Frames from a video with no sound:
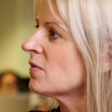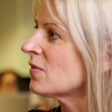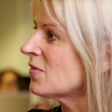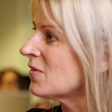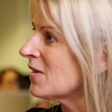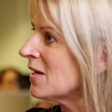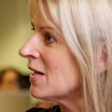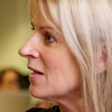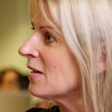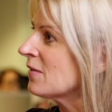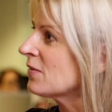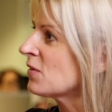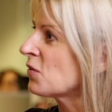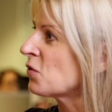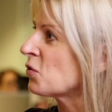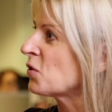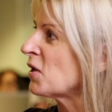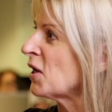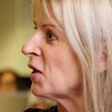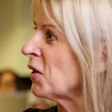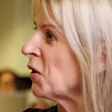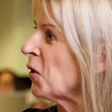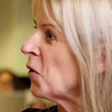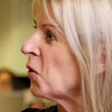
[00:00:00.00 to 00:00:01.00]
think that they're
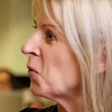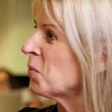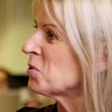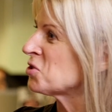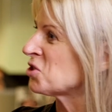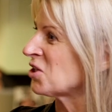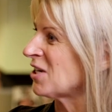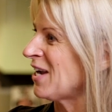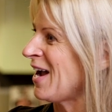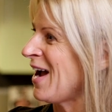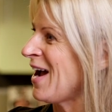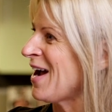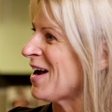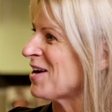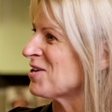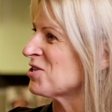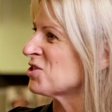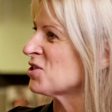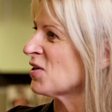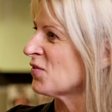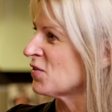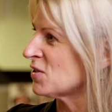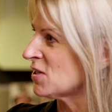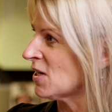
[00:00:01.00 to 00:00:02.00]
getting a whole bunch of
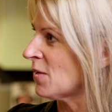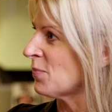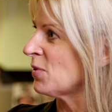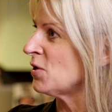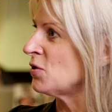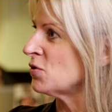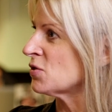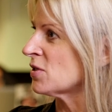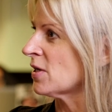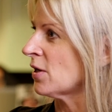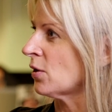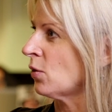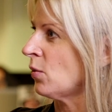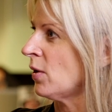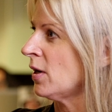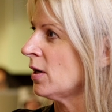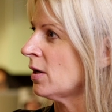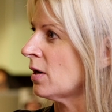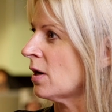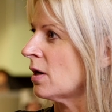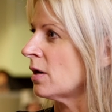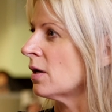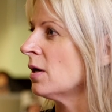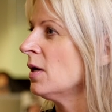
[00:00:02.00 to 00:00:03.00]
cash every time they use that
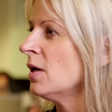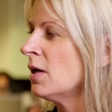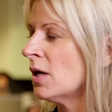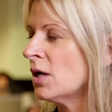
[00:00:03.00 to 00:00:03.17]
credit card.